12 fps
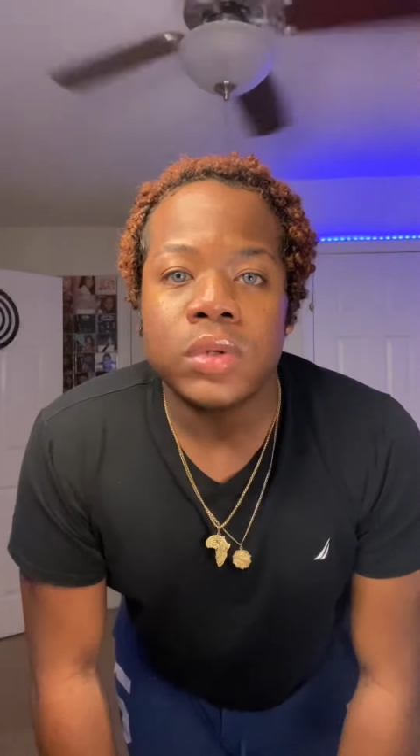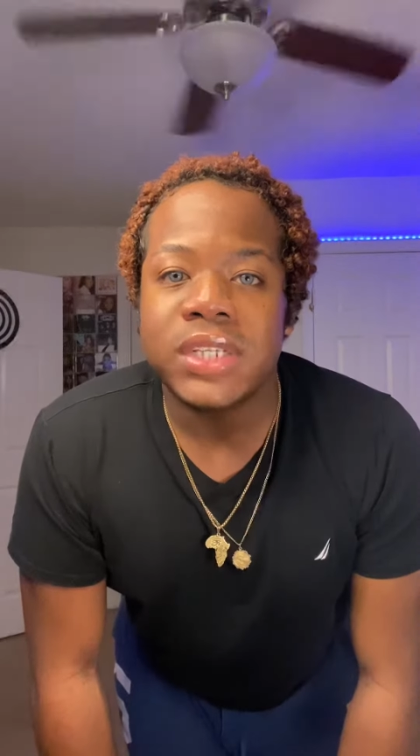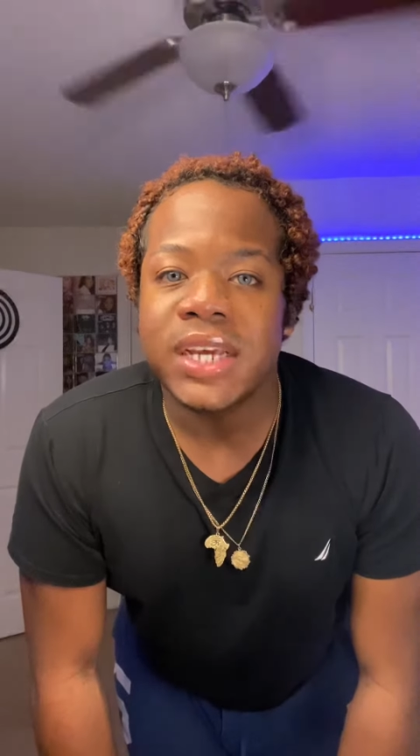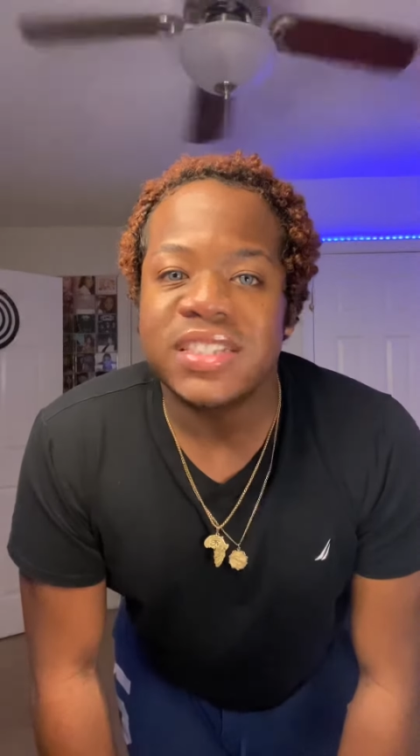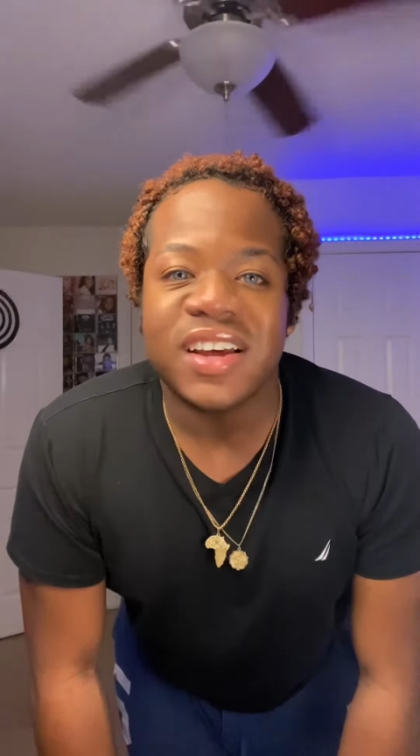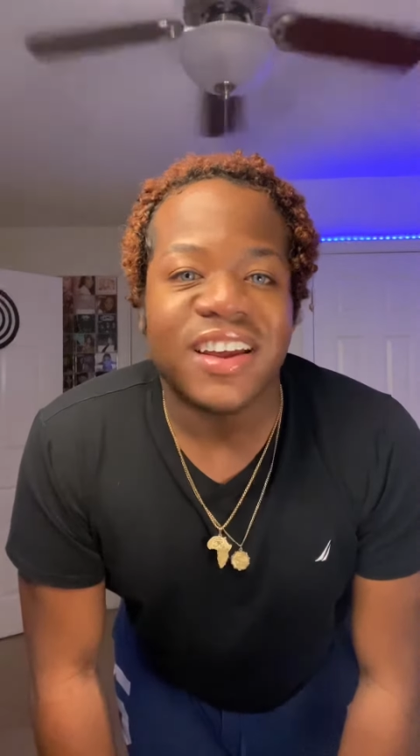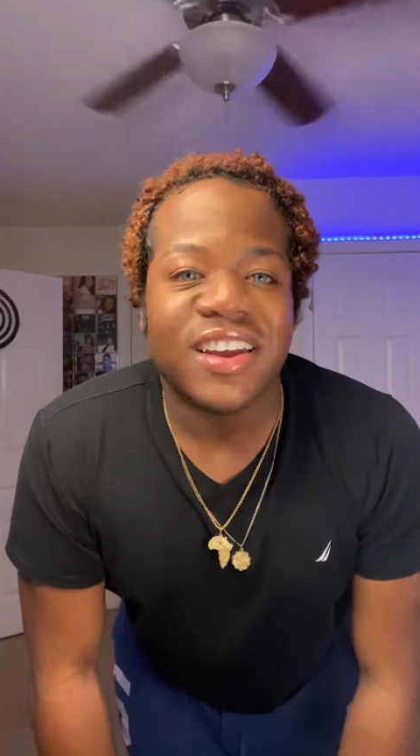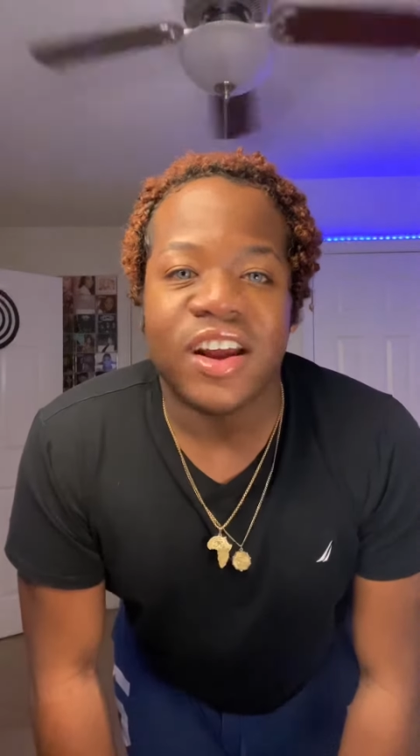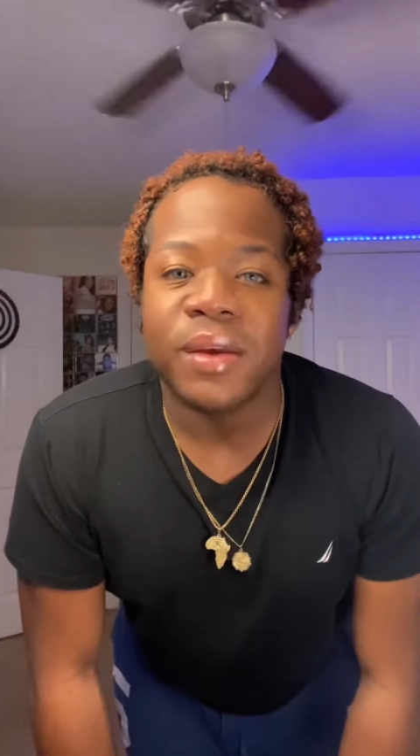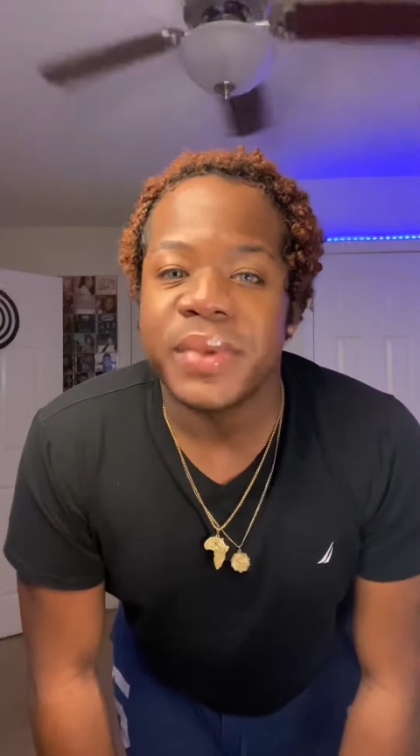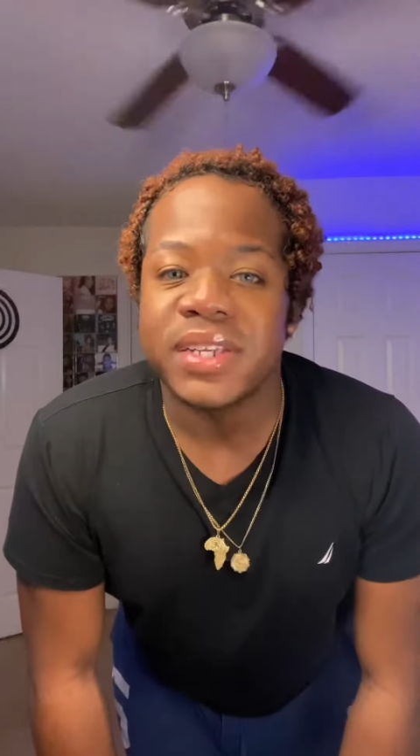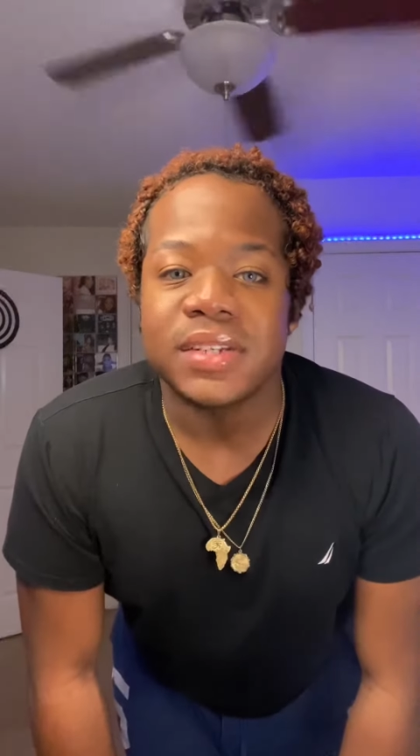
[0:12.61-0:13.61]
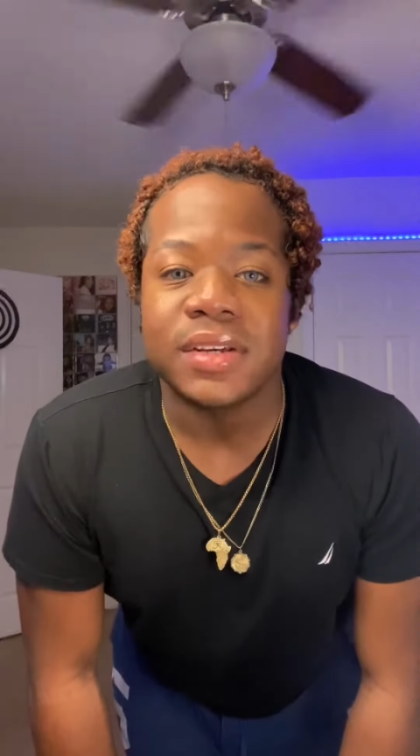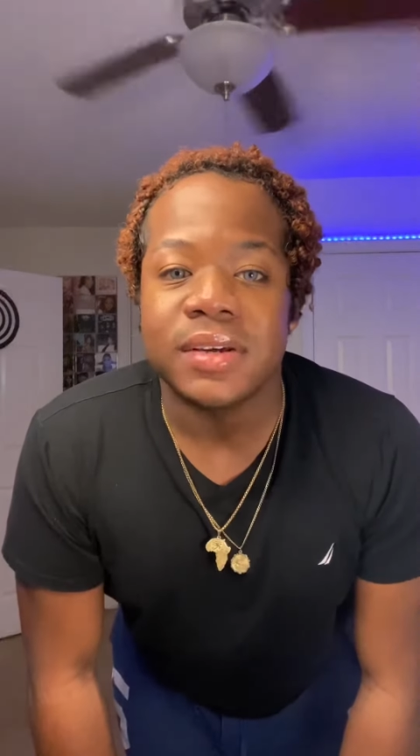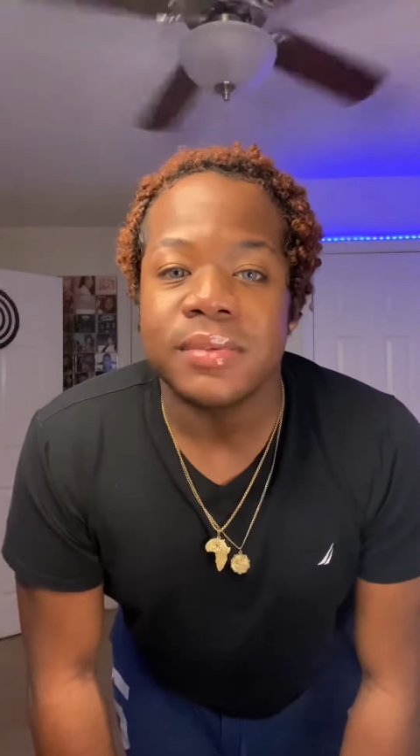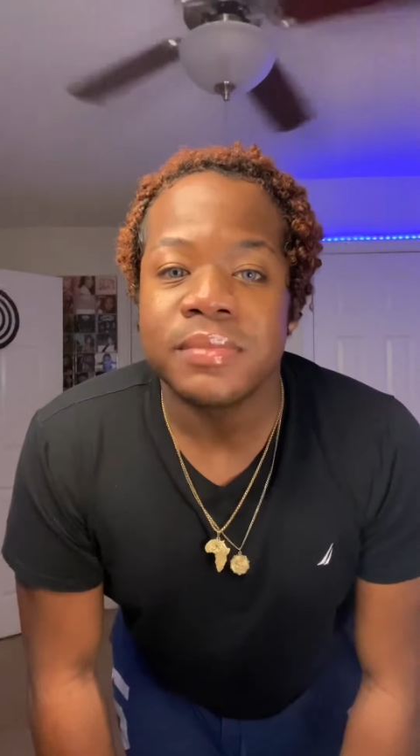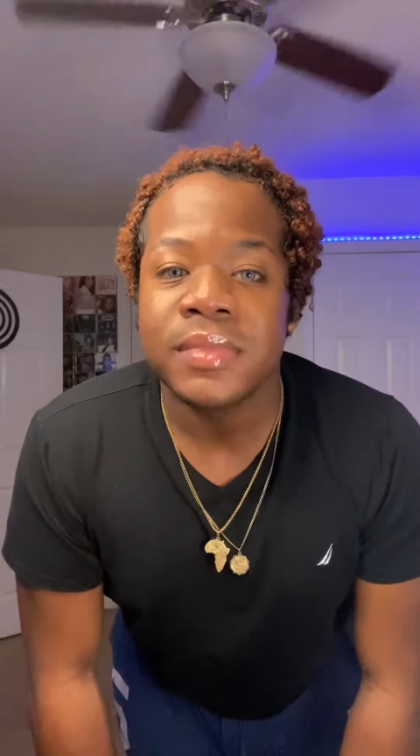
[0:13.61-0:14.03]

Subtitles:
TikTok, y'all done messed up.